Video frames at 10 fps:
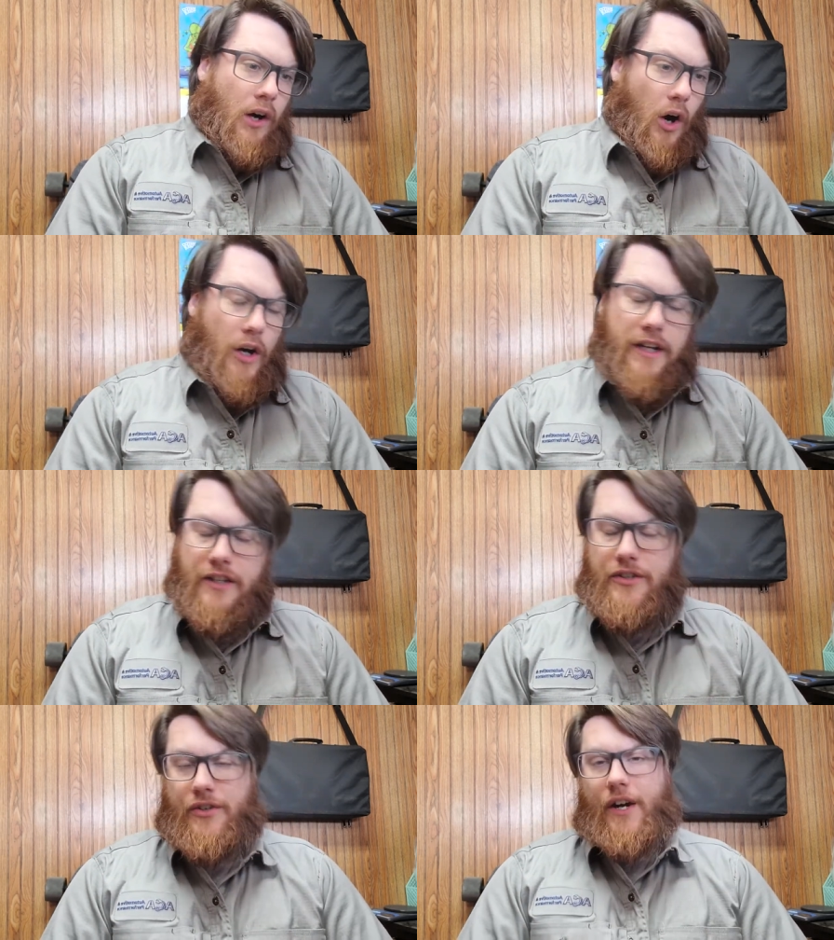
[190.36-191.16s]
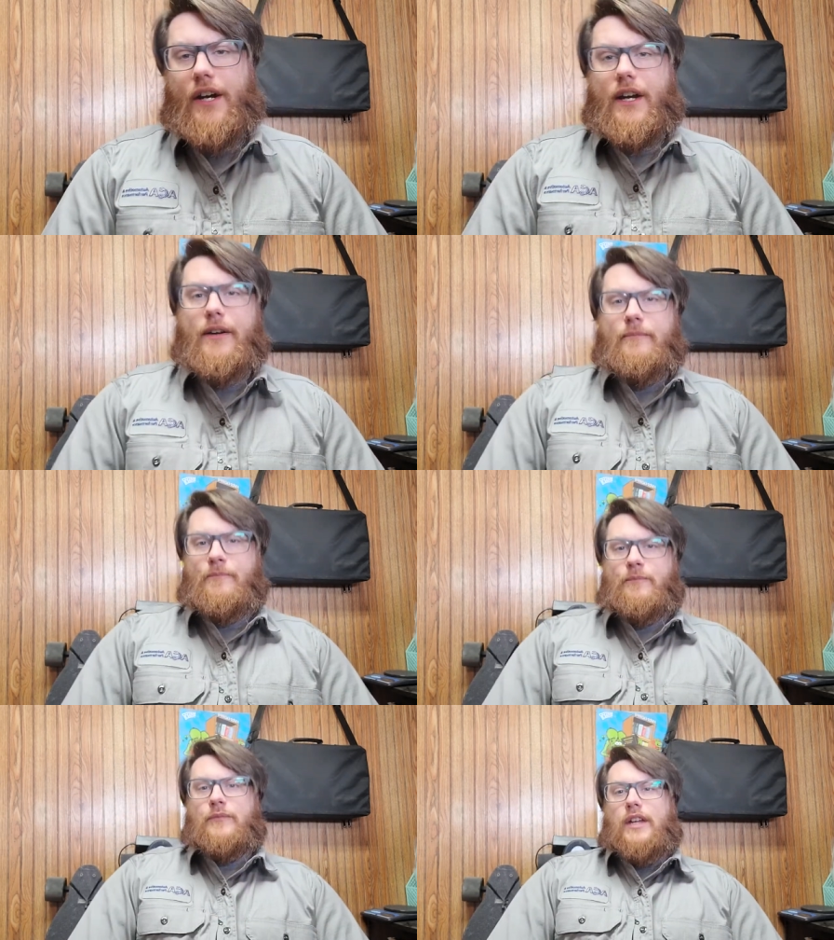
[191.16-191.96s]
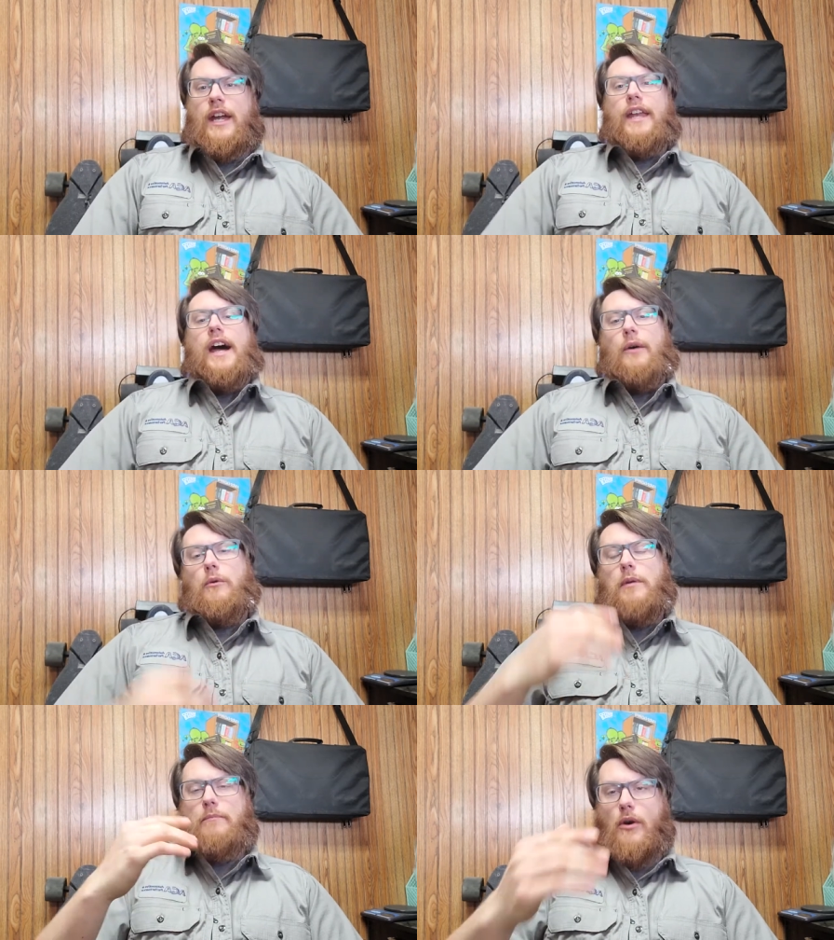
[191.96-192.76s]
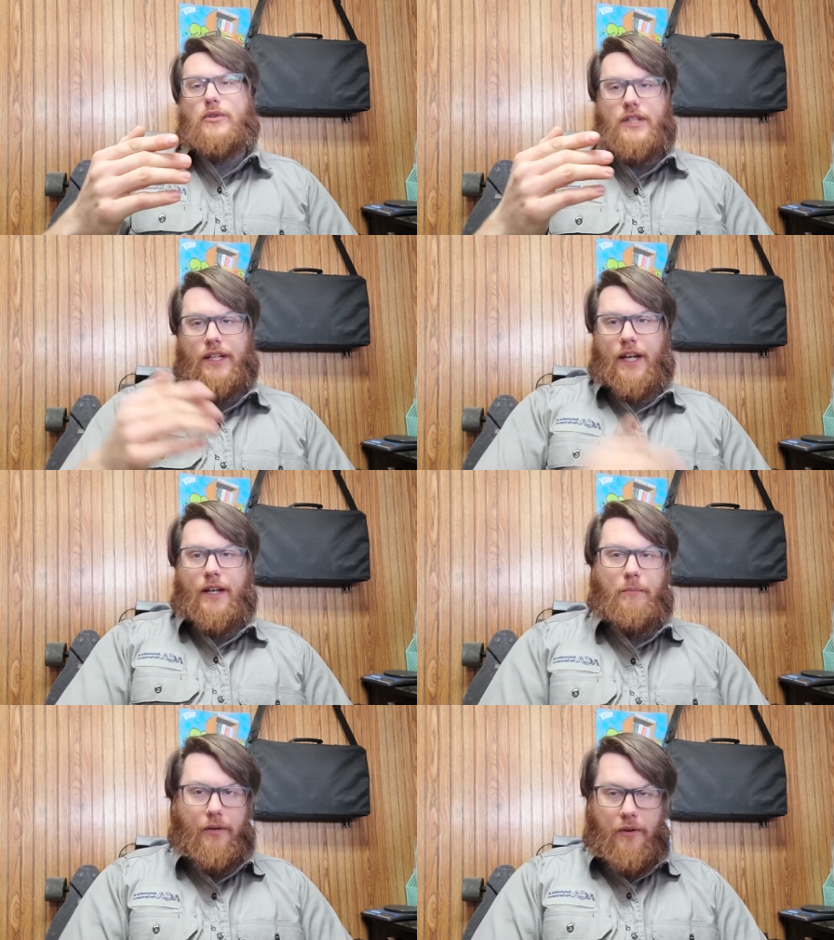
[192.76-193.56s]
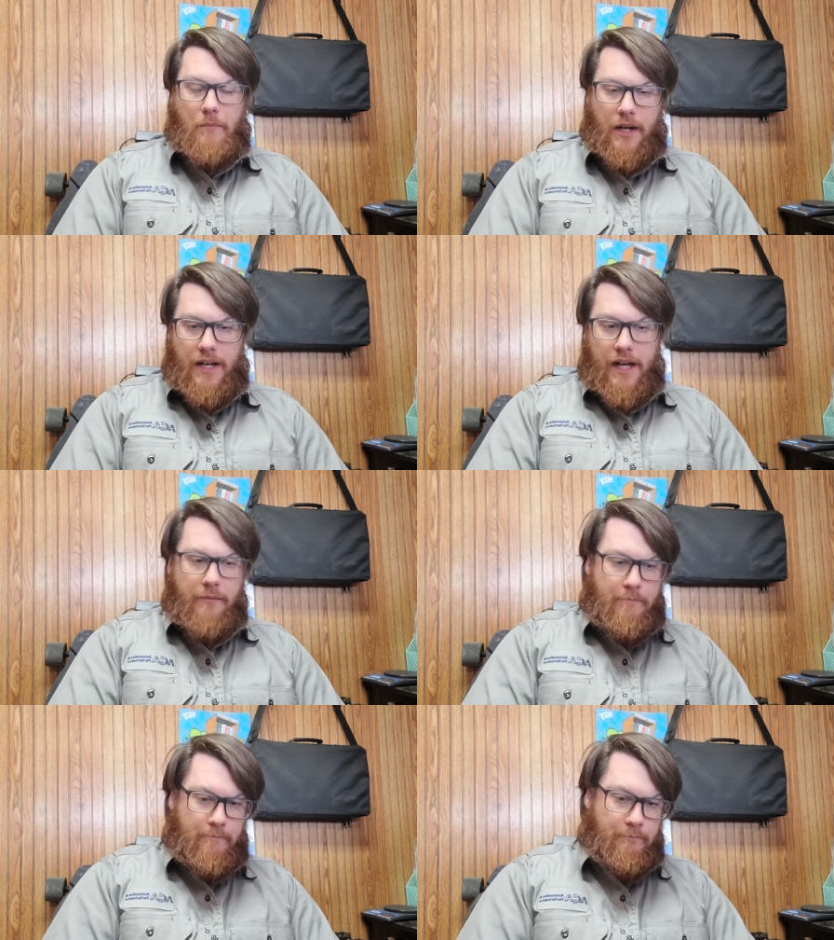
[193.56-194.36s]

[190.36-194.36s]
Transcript: on his truck. And I will be posting that up every Monday